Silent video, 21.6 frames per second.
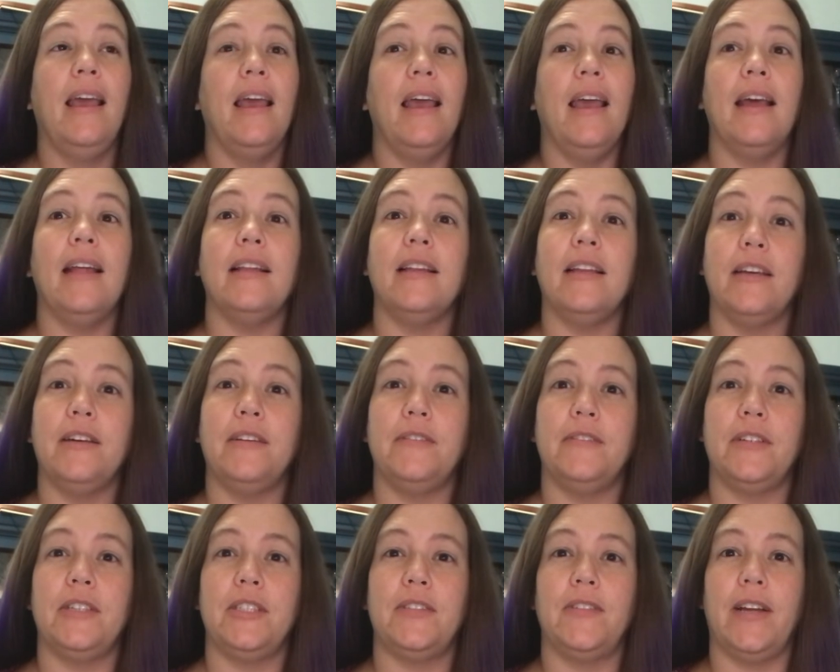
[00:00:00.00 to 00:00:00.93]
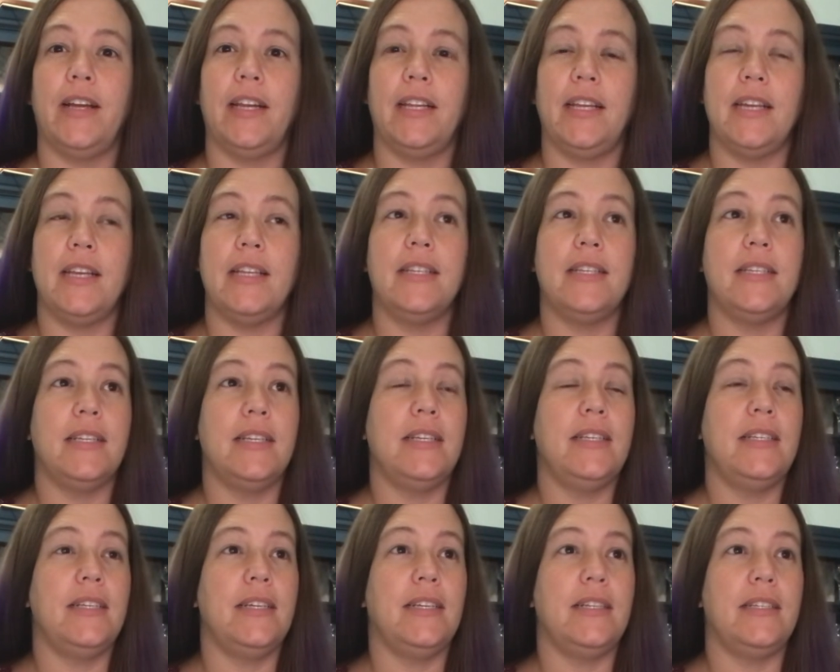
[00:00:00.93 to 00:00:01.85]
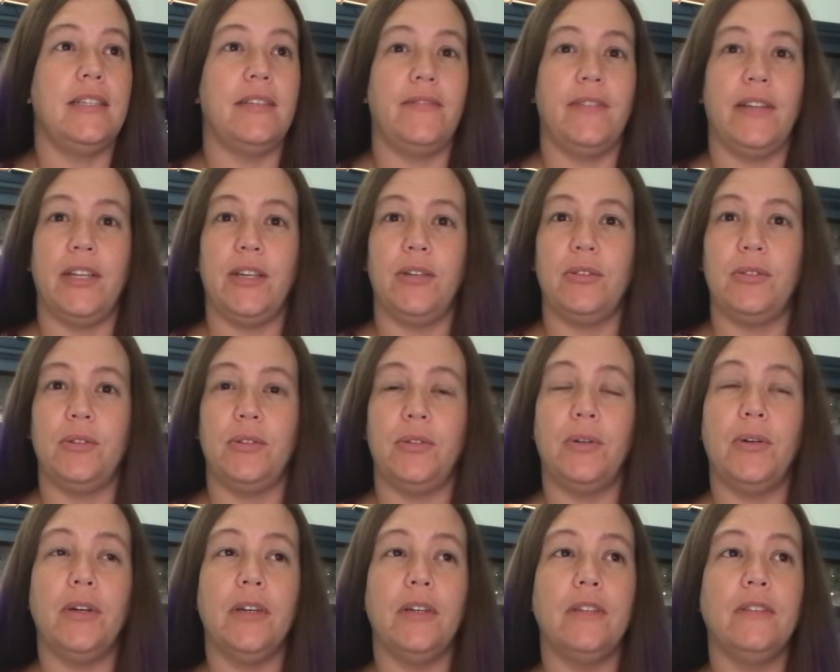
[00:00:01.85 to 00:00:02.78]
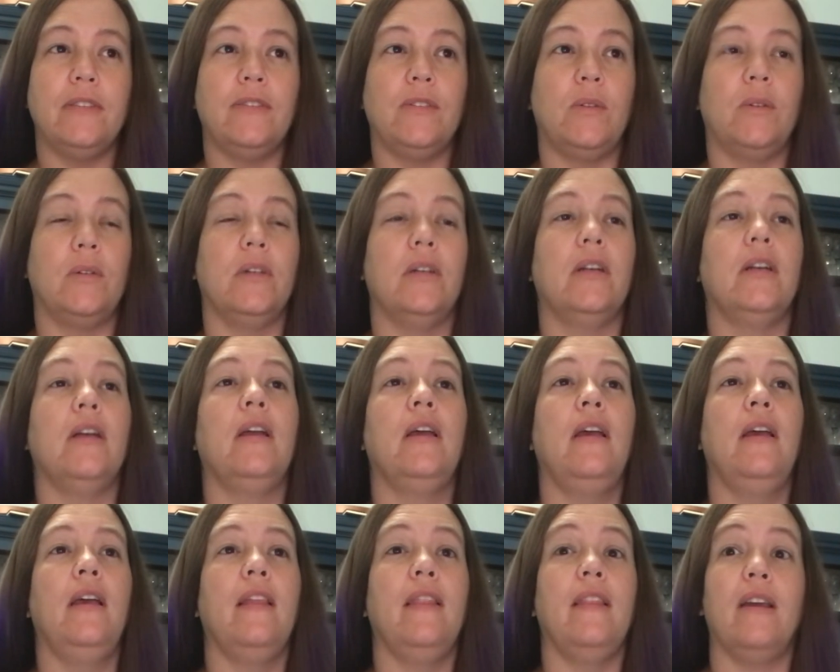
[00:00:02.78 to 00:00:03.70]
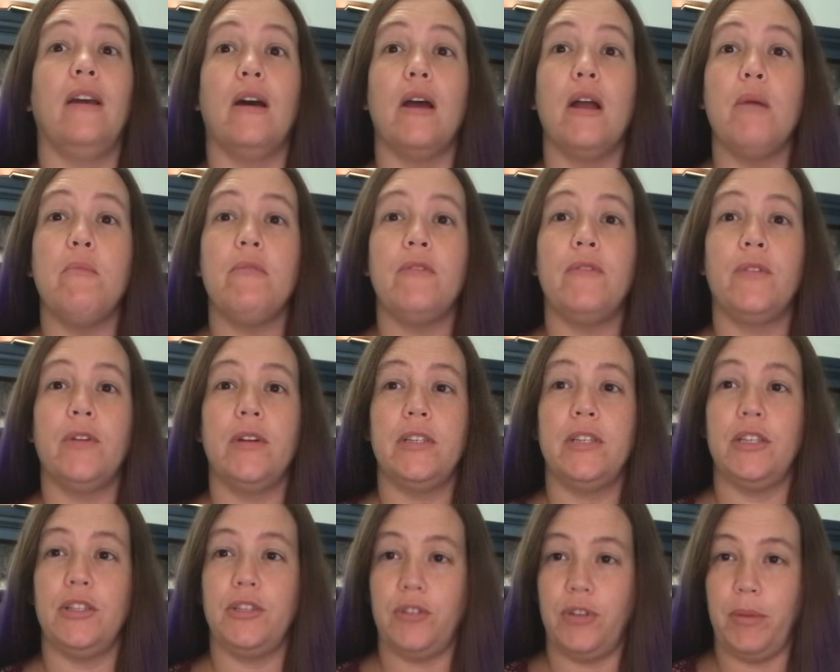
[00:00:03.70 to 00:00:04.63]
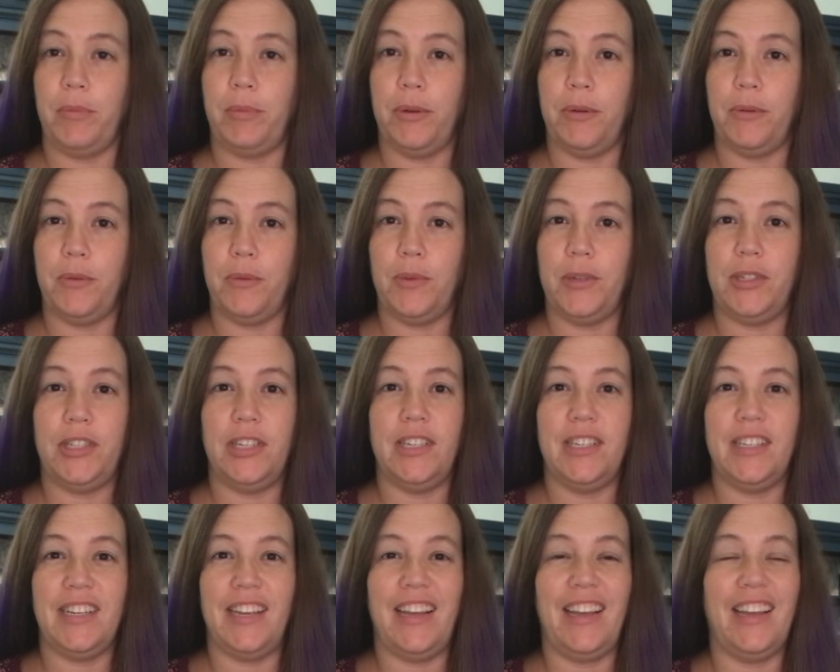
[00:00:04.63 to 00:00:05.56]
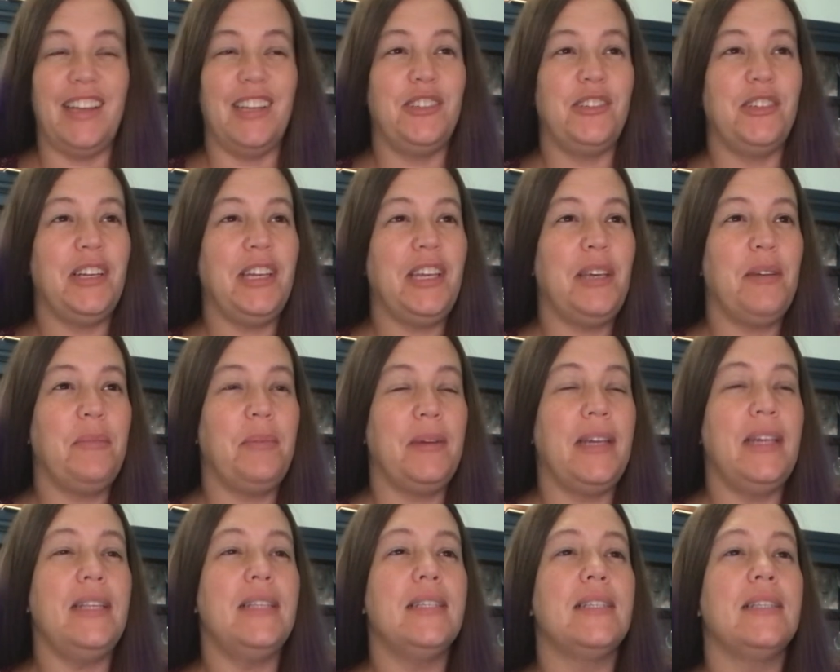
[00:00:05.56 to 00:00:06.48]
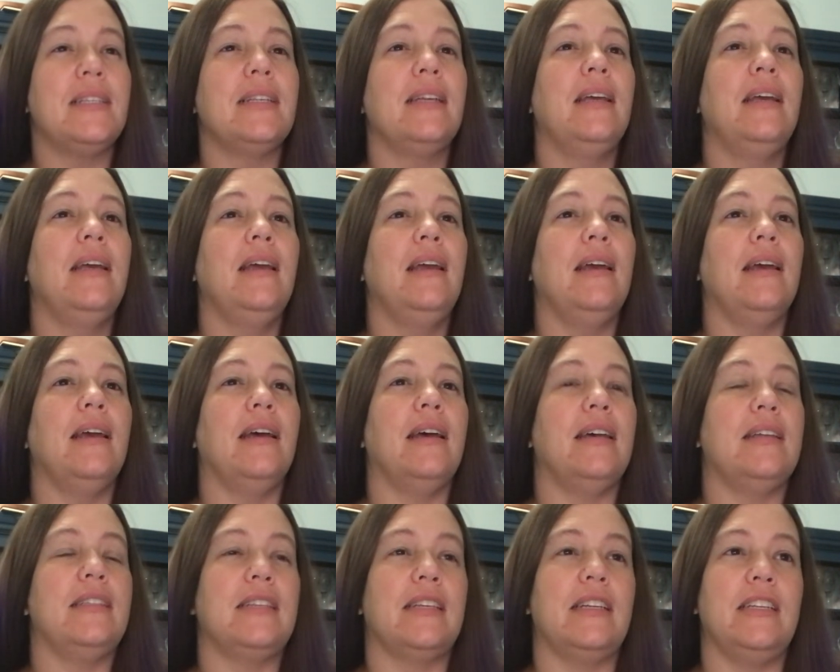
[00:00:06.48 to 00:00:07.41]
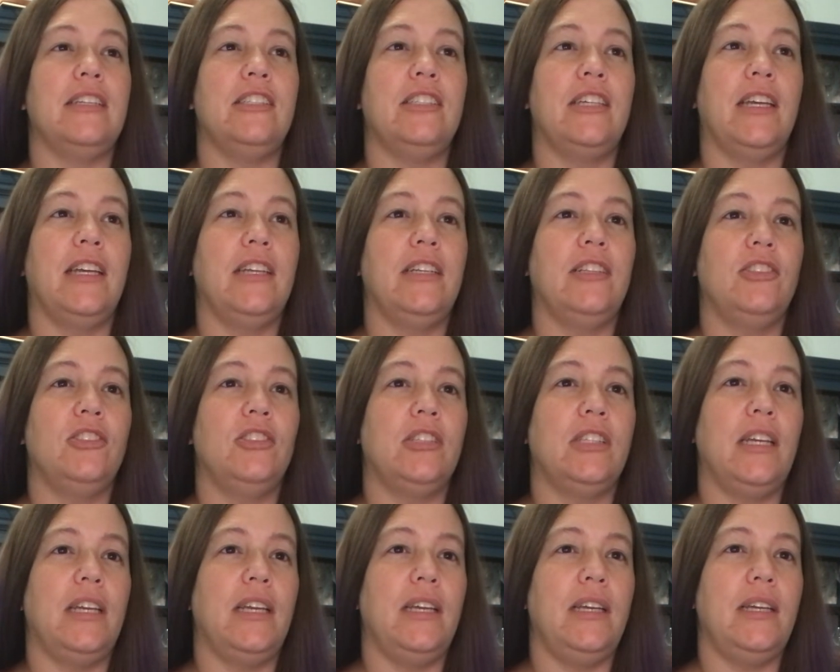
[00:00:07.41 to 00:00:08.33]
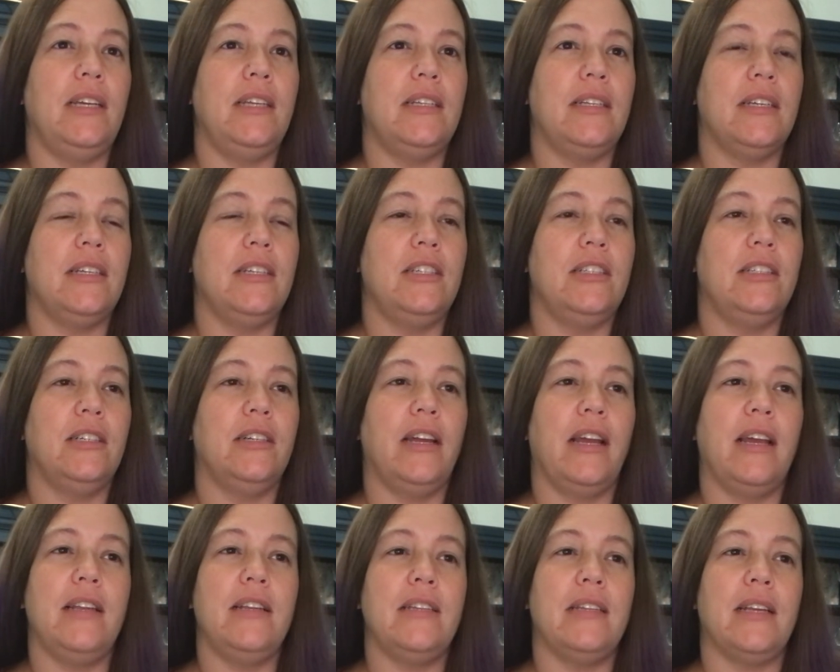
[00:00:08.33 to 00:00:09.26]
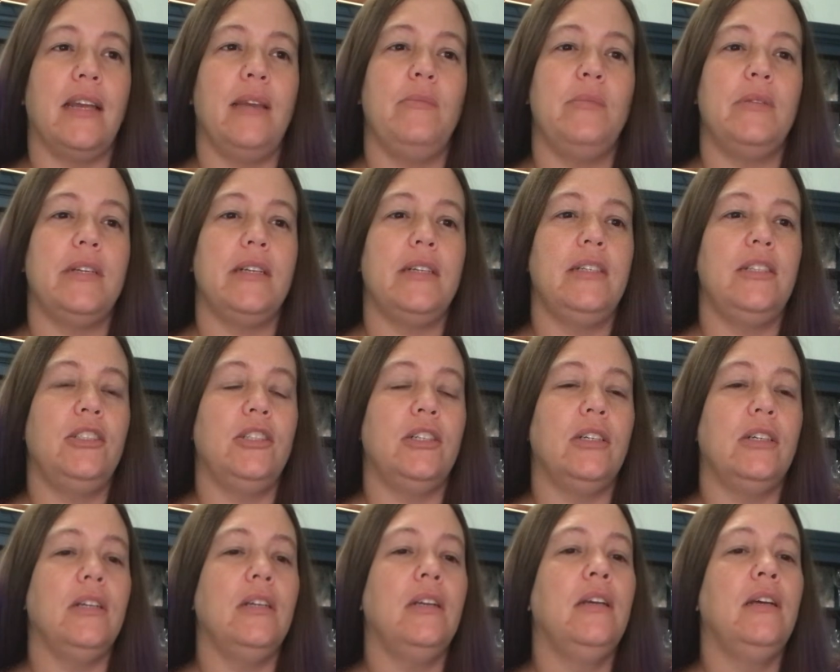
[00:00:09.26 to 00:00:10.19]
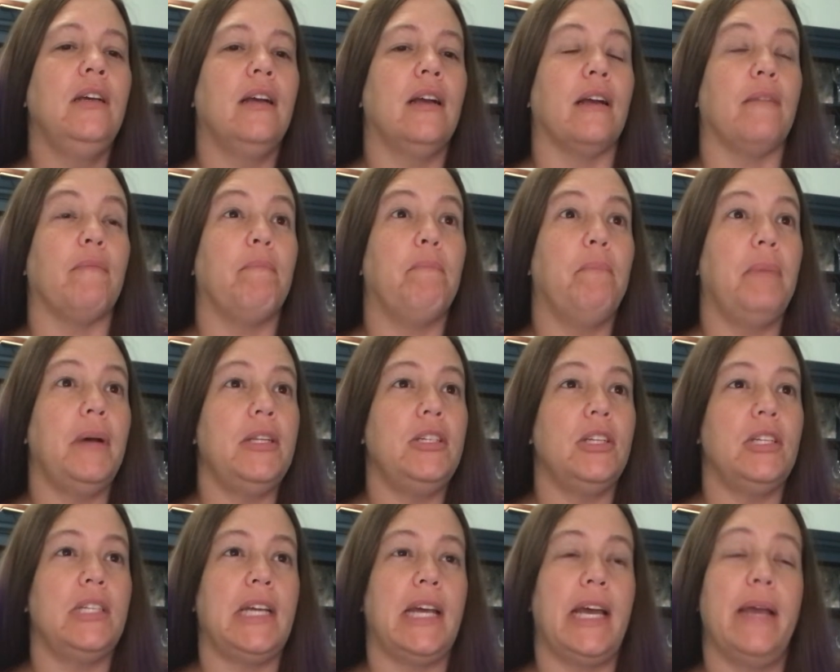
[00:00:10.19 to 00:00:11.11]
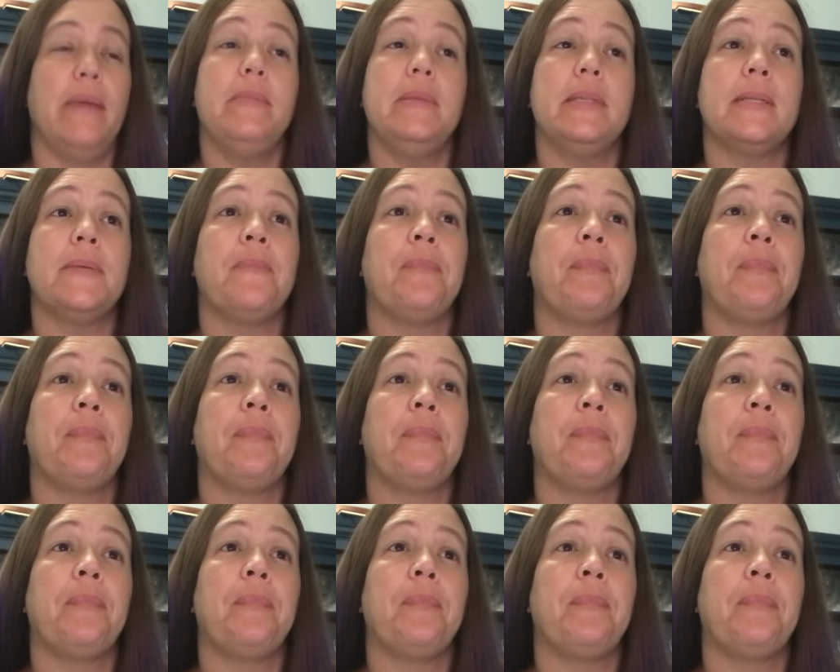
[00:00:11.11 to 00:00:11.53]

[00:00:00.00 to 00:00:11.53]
Hello First Violins. This is the video tutorial for the Armed Forces Tribute, which is a tricky piece. It's going to change key signature and time signature a bunch of times.